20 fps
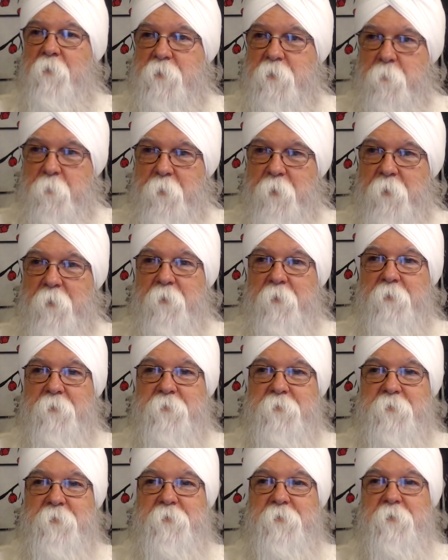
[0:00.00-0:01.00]
discipline,
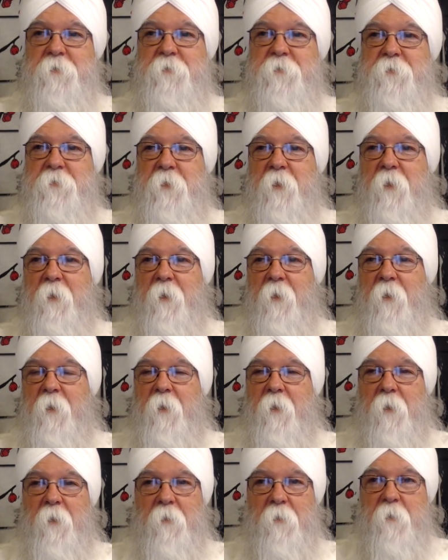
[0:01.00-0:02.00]
consistency,
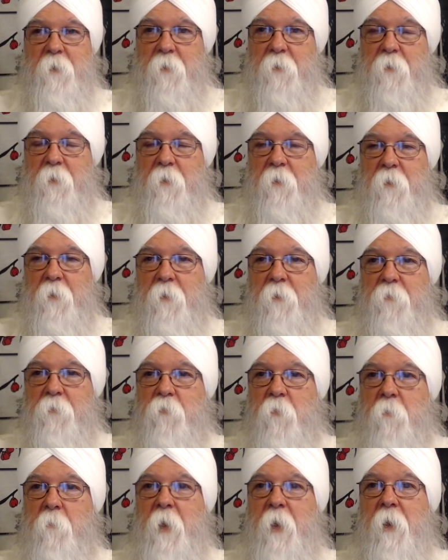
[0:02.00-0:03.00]
and nothing
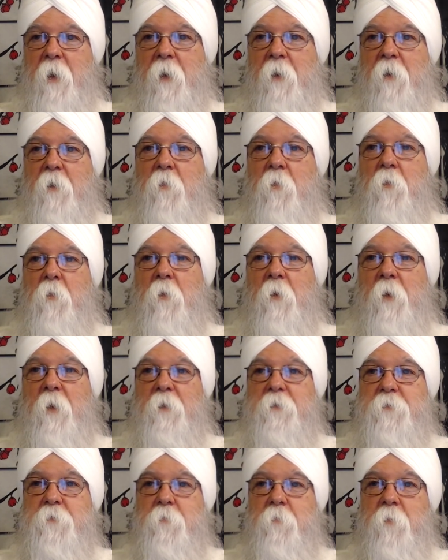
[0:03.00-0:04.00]
dramatic or
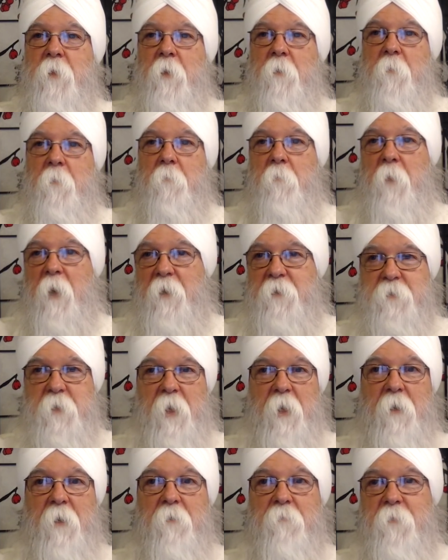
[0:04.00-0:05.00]
extreme. My
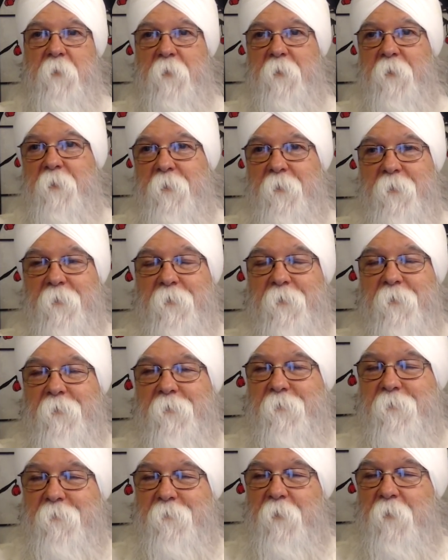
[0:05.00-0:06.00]
side of the
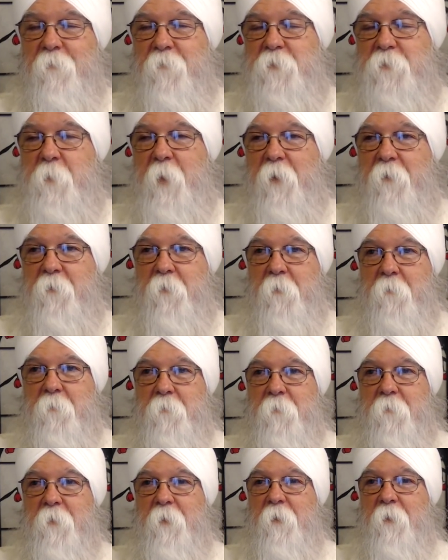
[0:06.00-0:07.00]

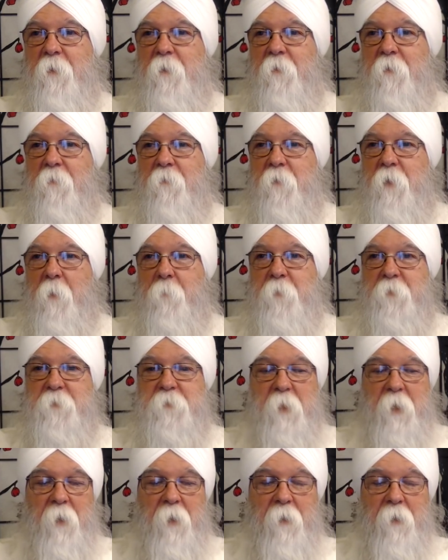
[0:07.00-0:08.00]
spectrum, the Kapha
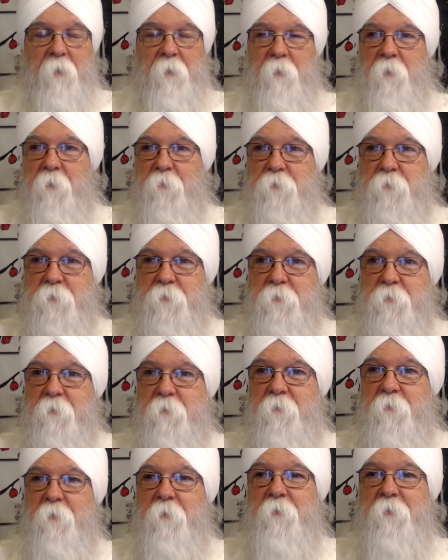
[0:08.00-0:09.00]
side, is
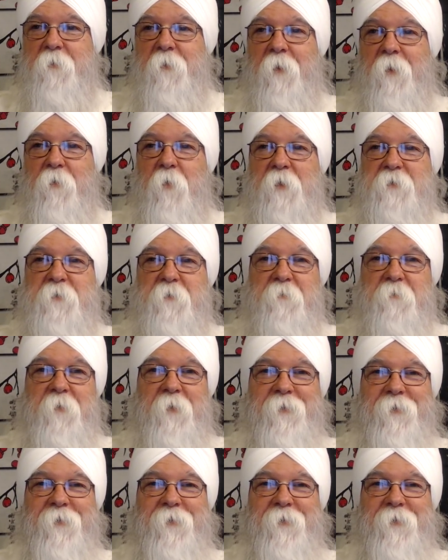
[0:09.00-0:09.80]
aggressive